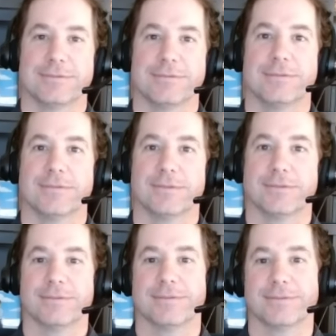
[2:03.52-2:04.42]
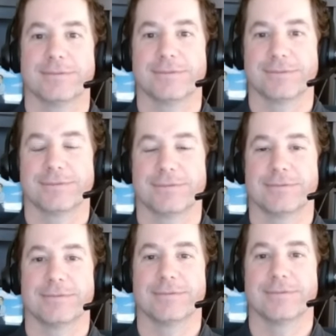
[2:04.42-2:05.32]

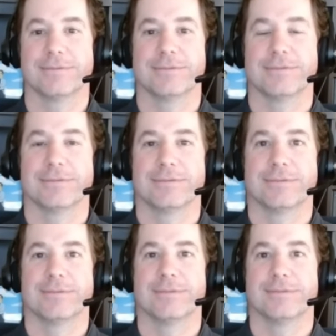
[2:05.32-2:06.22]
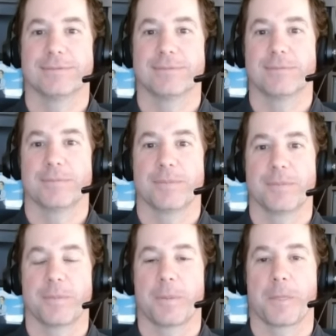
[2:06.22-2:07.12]

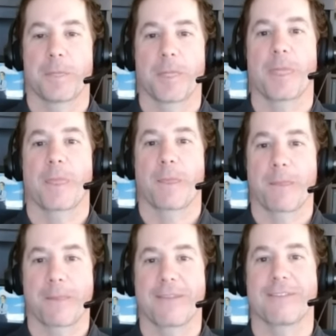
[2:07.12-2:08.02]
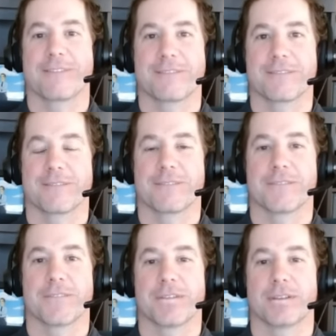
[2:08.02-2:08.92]

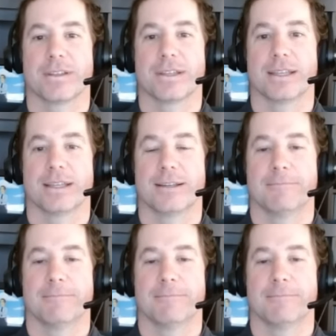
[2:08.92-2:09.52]
(silent)